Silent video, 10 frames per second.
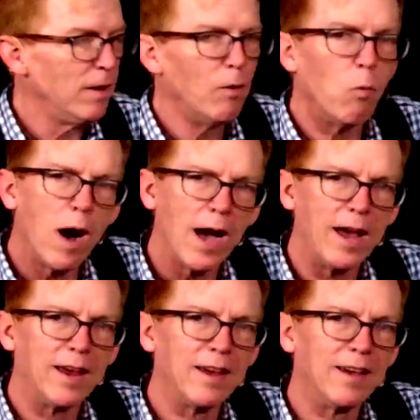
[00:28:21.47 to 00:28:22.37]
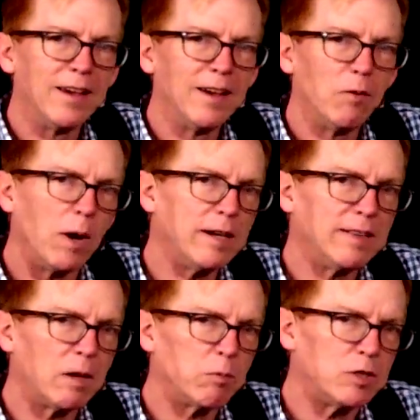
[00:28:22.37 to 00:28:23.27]
Why? Why did
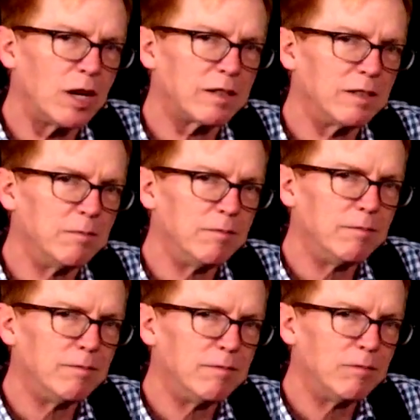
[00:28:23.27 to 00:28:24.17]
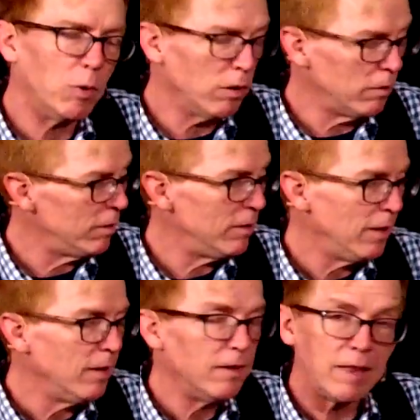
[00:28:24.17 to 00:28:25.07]
they reject him? Well,
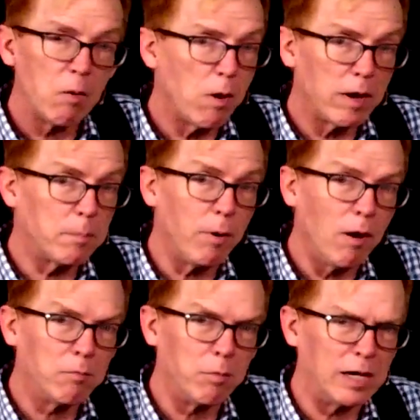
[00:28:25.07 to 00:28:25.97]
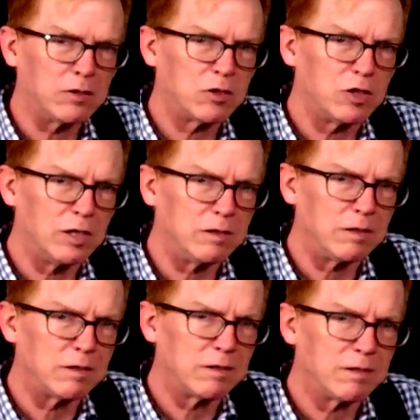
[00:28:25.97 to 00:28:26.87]
they wanted a palm branch
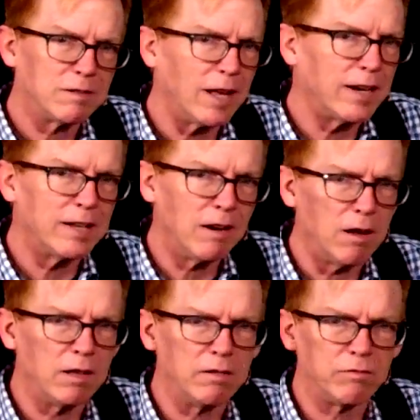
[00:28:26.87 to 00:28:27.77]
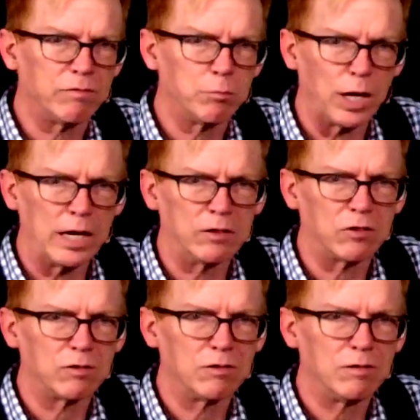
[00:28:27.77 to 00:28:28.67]
Jesus, not an olive branch
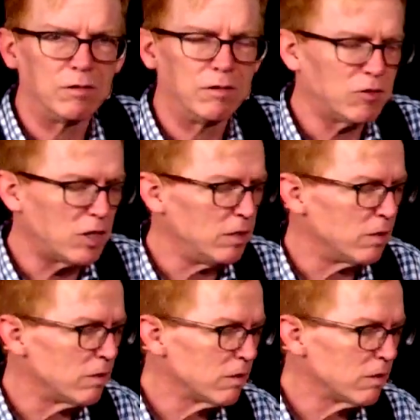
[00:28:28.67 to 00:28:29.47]
Jesus.